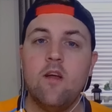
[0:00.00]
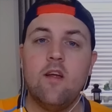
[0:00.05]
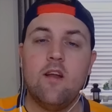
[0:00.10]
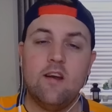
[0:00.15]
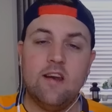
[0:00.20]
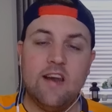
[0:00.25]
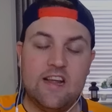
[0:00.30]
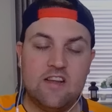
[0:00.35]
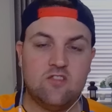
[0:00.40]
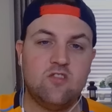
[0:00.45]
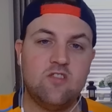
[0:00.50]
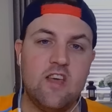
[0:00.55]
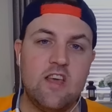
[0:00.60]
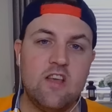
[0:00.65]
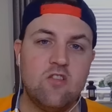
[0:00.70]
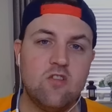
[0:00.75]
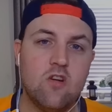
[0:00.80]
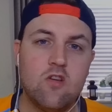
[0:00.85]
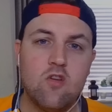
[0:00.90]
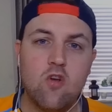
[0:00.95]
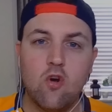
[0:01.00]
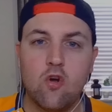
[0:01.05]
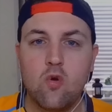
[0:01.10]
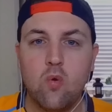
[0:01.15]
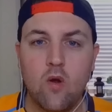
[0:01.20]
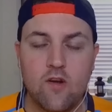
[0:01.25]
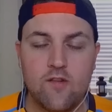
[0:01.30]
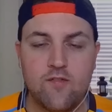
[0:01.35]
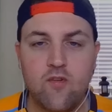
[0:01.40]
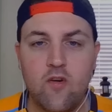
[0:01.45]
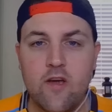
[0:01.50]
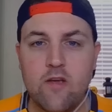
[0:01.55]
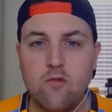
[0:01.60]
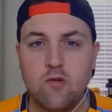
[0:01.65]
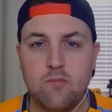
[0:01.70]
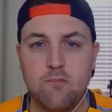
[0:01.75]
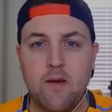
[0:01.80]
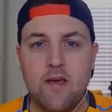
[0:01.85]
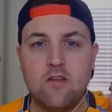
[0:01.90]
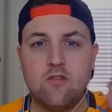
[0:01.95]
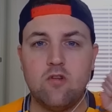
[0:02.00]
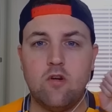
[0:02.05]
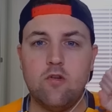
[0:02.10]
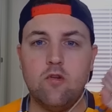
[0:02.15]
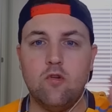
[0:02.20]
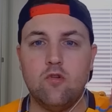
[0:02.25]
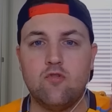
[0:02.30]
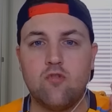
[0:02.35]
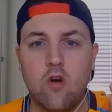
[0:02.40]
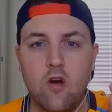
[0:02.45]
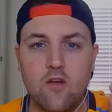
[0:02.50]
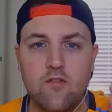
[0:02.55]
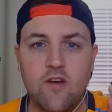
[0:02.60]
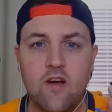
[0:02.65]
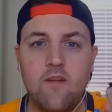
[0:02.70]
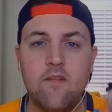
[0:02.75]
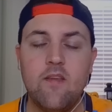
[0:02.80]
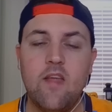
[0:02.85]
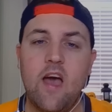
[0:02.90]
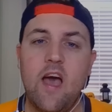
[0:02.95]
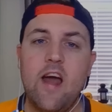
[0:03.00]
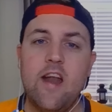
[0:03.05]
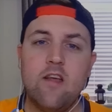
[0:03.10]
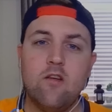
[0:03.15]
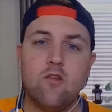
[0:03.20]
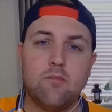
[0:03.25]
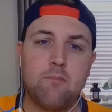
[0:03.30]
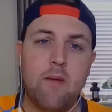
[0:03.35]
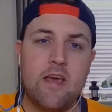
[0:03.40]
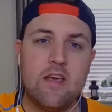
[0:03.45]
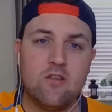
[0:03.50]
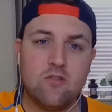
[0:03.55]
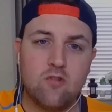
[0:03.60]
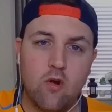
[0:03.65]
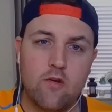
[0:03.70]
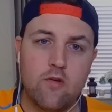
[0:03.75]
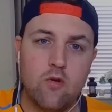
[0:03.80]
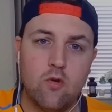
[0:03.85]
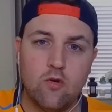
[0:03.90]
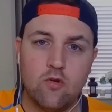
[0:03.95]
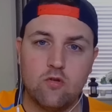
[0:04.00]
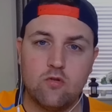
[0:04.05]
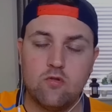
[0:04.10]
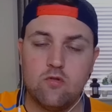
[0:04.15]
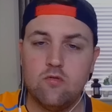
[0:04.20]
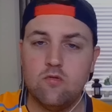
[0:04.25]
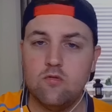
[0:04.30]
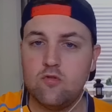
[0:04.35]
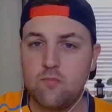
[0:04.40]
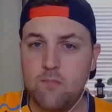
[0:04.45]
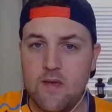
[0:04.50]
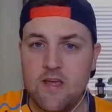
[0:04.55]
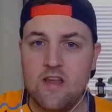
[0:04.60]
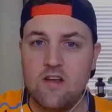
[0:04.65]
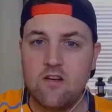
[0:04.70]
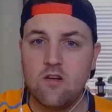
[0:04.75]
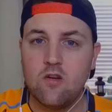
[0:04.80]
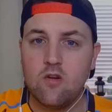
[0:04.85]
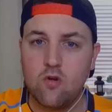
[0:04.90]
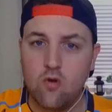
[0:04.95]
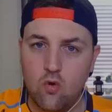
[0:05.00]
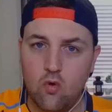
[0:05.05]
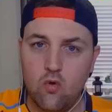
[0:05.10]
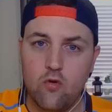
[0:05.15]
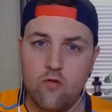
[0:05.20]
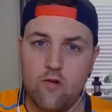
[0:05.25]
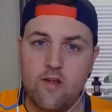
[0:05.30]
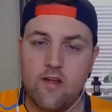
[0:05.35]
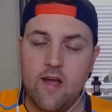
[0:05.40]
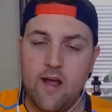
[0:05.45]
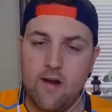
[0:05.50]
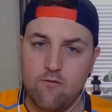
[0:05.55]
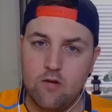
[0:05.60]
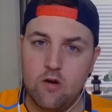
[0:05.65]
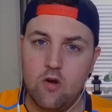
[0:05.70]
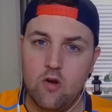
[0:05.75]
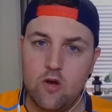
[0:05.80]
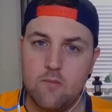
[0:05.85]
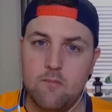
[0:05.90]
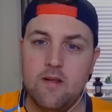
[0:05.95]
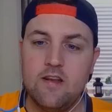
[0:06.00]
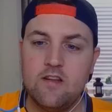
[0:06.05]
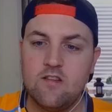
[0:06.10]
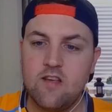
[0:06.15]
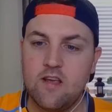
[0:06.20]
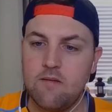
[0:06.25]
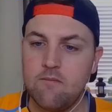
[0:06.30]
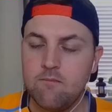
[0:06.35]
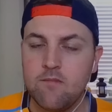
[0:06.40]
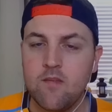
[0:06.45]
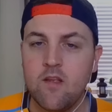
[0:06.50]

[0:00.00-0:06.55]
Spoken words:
last season, your qualifying was based on your driver, and it was based on your speed, cornering, and reliability.